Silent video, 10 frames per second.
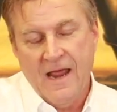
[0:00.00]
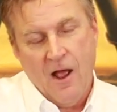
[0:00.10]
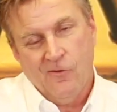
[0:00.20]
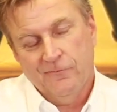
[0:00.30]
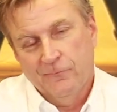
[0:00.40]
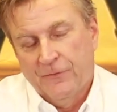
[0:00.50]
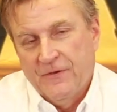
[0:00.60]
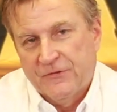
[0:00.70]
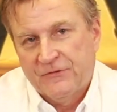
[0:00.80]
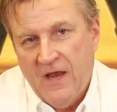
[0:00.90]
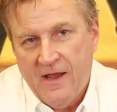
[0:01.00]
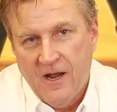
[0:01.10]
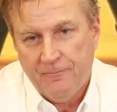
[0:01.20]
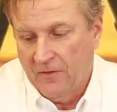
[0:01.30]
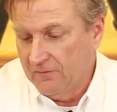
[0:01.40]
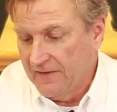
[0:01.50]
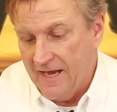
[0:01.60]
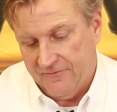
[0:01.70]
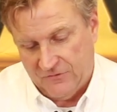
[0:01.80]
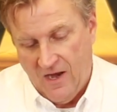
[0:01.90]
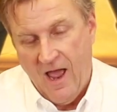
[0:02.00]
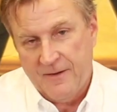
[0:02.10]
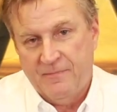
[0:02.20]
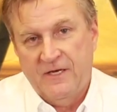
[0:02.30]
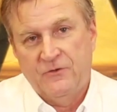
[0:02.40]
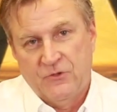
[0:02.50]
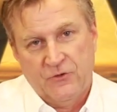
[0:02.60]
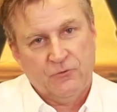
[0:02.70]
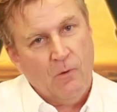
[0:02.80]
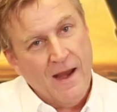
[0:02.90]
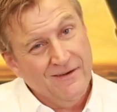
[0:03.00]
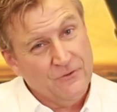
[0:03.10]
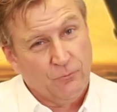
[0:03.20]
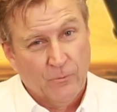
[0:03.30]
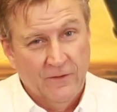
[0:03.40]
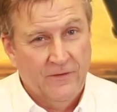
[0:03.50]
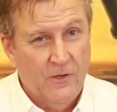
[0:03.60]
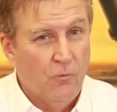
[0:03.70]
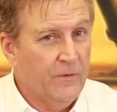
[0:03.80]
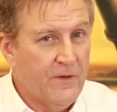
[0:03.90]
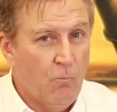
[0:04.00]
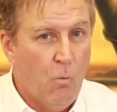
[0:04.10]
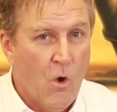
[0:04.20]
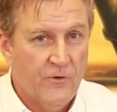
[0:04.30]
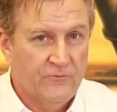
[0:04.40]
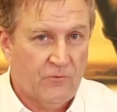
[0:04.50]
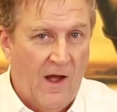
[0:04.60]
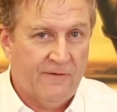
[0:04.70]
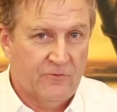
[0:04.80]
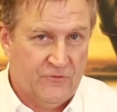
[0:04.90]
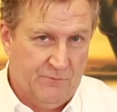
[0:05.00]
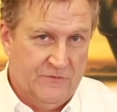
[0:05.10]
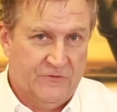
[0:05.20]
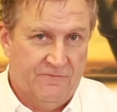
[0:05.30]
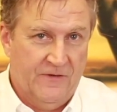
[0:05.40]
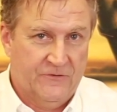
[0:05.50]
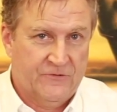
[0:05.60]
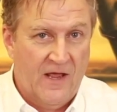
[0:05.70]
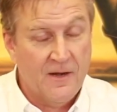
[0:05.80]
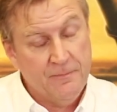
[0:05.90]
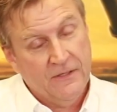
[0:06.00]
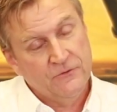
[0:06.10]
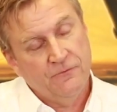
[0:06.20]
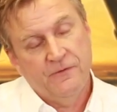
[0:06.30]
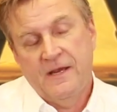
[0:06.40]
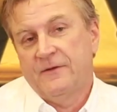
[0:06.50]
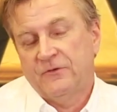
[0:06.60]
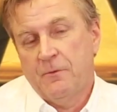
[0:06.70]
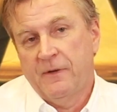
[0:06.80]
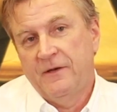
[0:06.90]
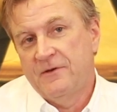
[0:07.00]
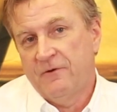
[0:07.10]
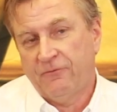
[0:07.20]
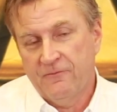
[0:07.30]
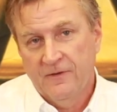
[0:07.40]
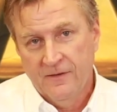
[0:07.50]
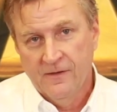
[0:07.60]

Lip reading: Now with this setup, the length's got to be just right, and it's really only a one driver specific setup, because if you get somebody different